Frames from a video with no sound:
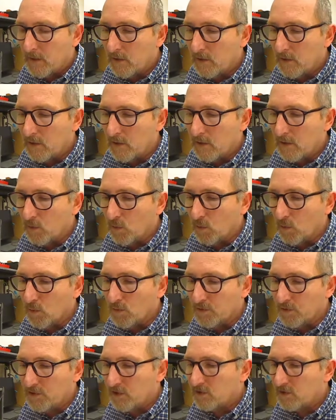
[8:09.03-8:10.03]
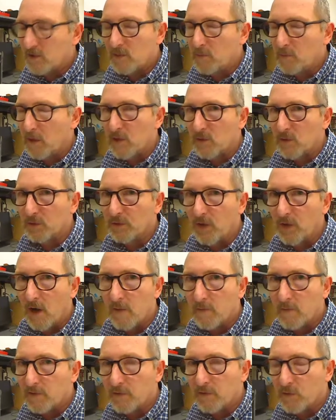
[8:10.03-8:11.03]
equals, just a special
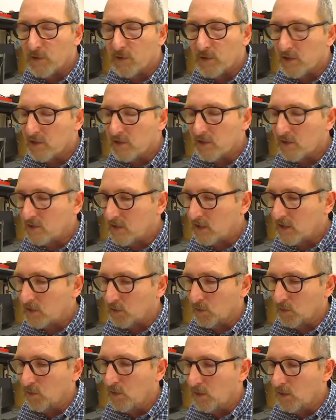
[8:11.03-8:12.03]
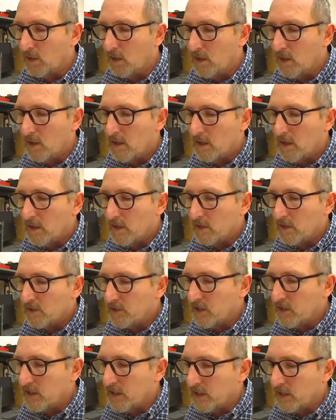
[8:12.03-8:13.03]
type of resistance, that's all,
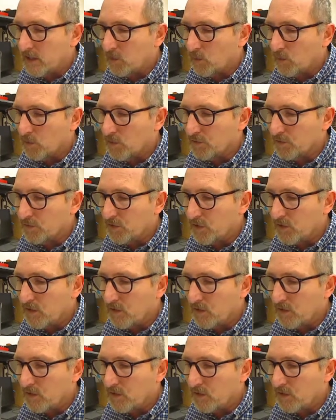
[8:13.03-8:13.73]
Z equals